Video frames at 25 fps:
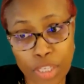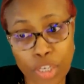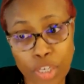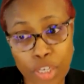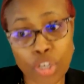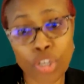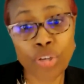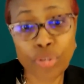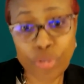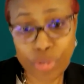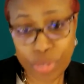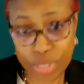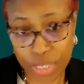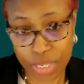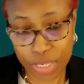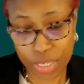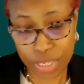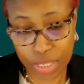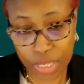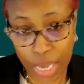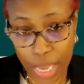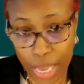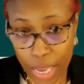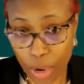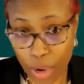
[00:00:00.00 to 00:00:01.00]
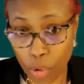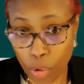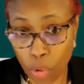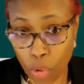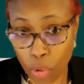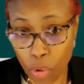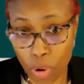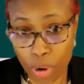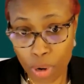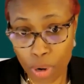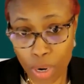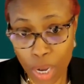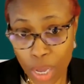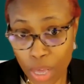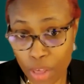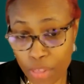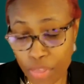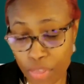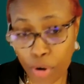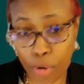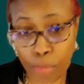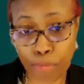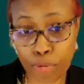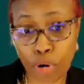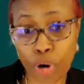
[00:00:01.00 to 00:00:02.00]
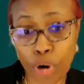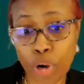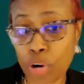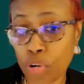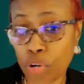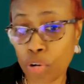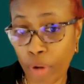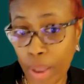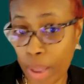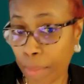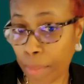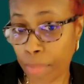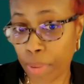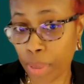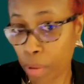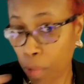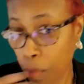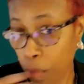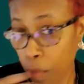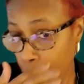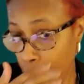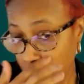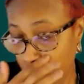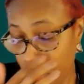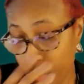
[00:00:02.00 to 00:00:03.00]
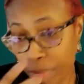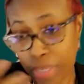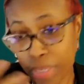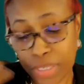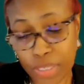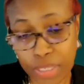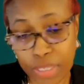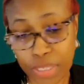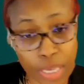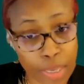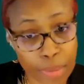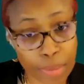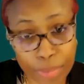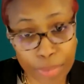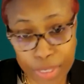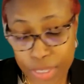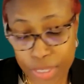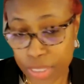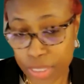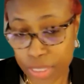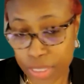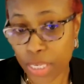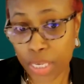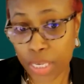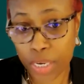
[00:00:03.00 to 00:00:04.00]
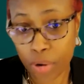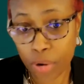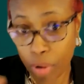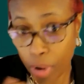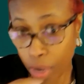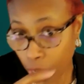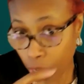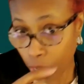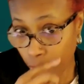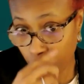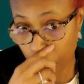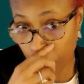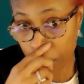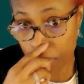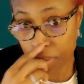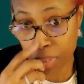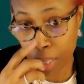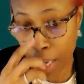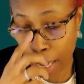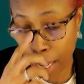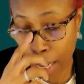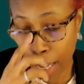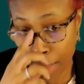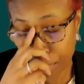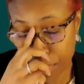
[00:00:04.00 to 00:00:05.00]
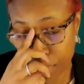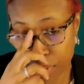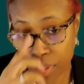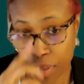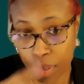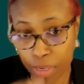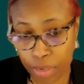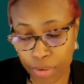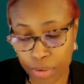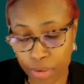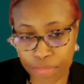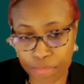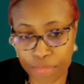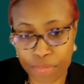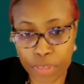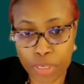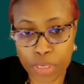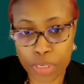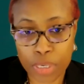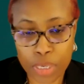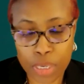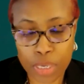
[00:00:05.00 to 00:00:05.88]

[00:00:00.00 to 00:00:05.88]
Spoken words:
the news is saying or other programming, whether it be CNBC or other types of